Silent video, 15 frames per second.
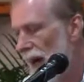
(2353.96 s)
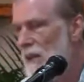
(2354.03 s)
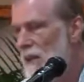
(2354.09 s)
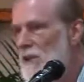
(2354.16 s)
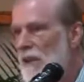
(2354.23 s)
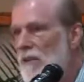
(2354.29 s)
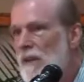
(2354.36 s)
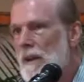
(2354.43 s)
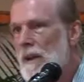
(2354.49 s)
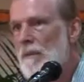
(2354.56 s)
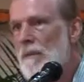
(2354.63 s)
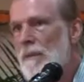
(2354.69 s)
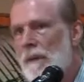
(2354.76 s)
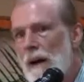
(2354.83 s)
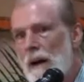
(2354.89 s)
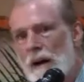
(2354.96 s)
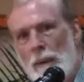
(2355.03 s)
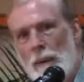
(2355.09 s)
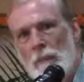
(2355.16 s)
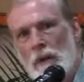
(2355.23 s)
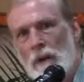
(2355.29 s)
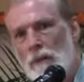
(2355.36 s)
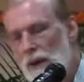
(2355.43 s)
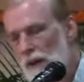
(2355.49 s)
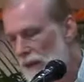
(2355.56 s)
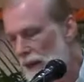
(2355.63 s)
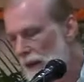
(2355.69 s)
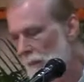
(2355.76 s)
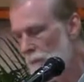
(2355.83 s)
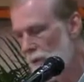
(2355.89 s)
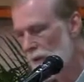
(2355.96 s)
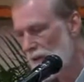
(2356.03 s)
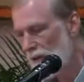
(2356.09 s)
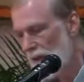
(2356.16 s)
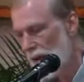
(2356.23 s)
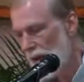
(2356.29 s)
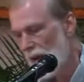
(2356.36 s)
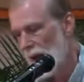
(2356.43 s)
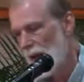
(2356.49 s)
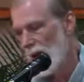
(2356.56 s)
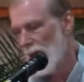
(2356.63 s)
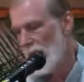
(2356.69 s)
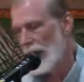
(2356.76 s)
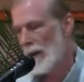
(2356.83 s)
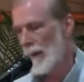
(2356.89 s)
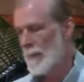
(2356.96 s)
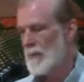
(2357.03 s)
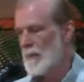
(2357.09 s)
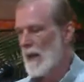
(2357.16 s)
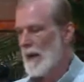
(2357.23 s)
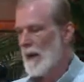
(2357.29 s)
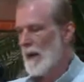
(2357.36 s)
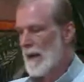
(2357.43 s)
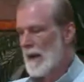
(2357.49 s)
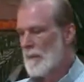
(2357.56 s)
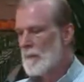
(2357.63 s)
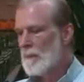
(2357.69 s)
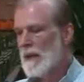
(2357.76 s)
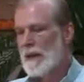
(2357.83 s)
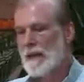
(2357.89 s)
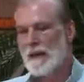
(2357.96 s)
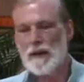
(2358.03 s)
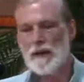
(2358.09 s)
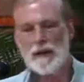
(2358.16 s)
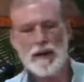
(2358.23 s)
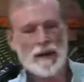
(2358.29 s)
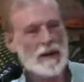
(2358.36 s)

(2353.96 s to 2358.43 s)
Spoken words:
I'll just give a couple of examples. Let me